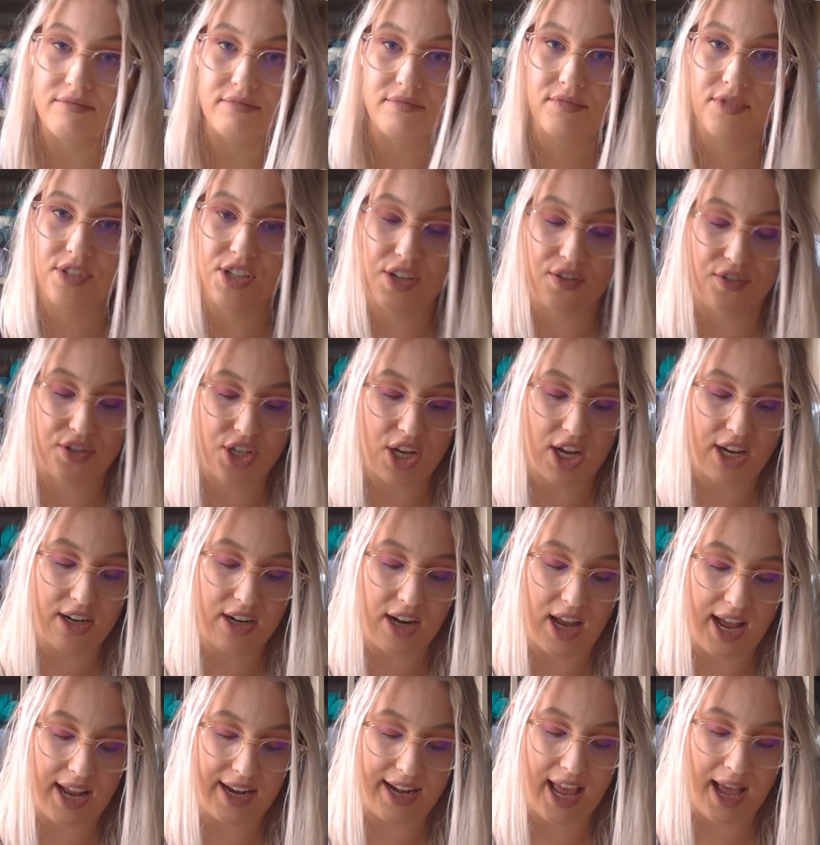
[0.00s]
she returned
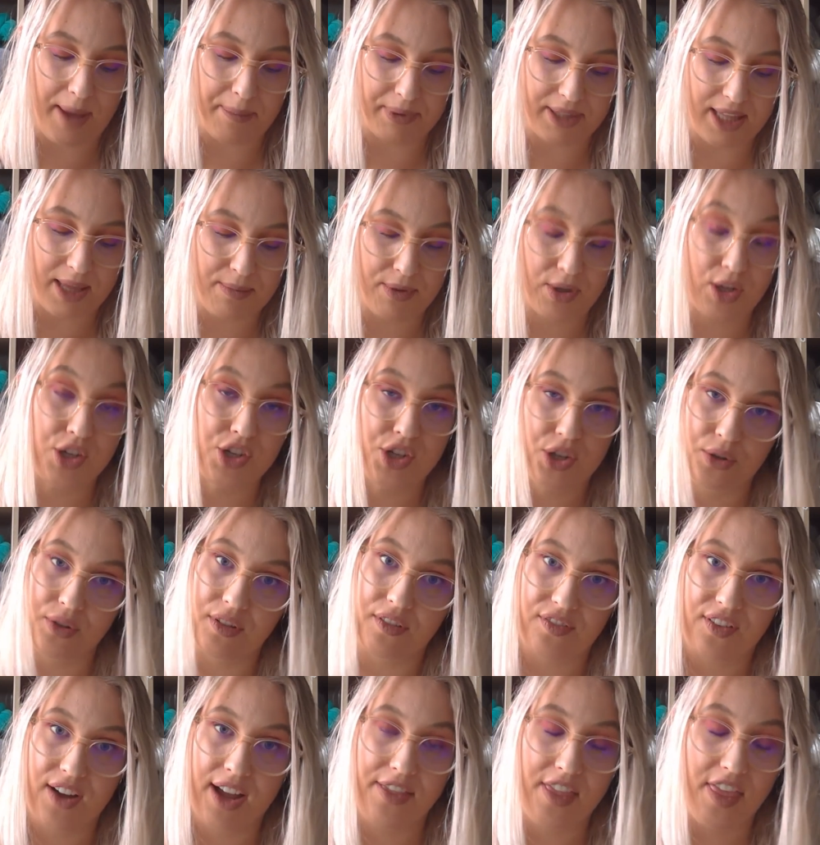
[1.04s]
unhappily because she couldn't
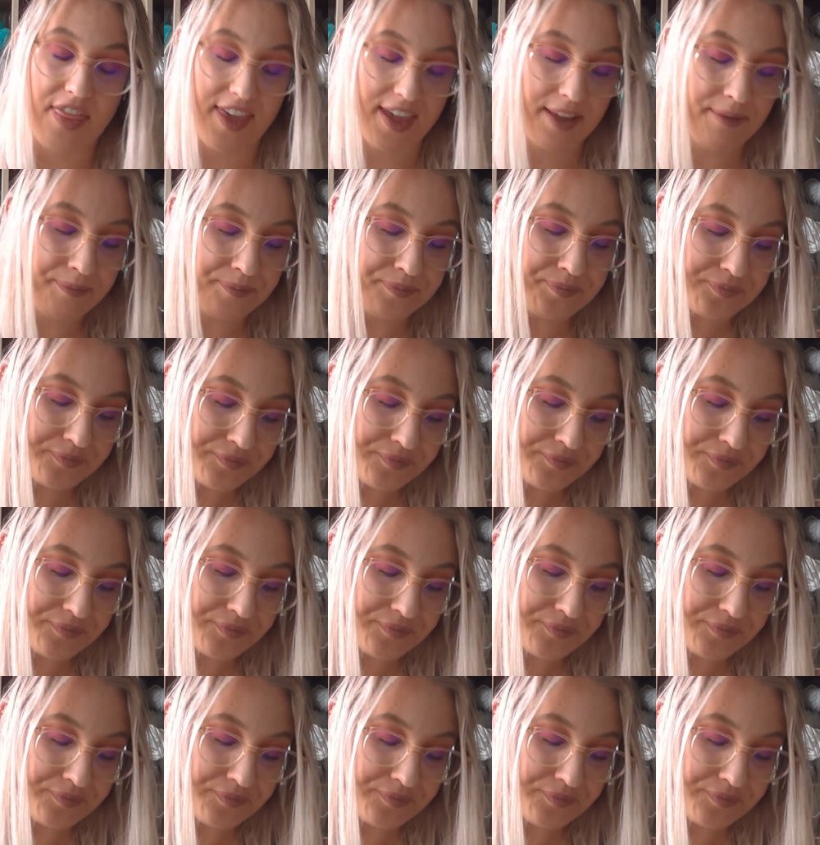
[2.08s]
find the thing.